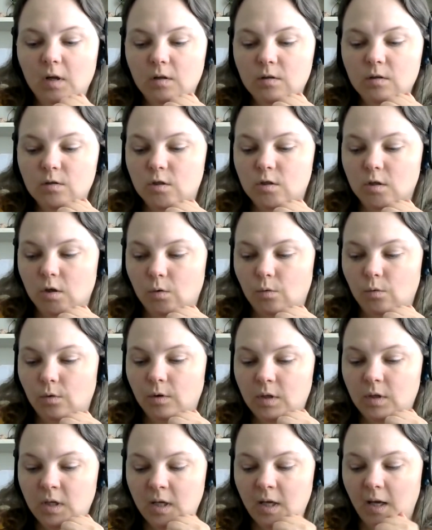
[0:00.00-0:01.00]
So
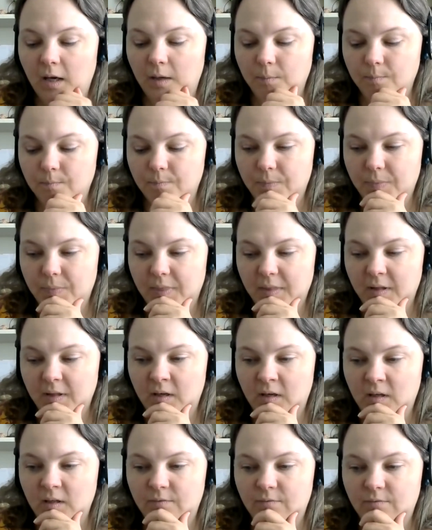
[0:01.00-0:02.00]
yeah,
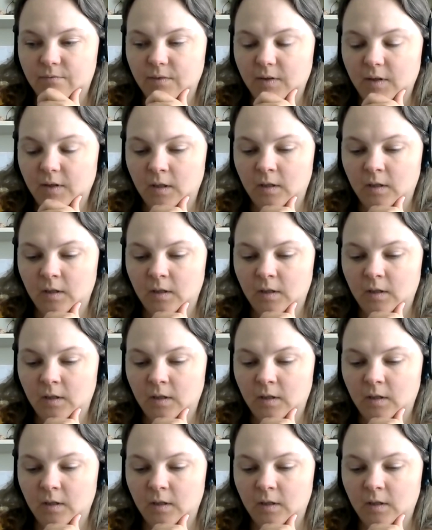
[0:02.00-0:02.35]
and if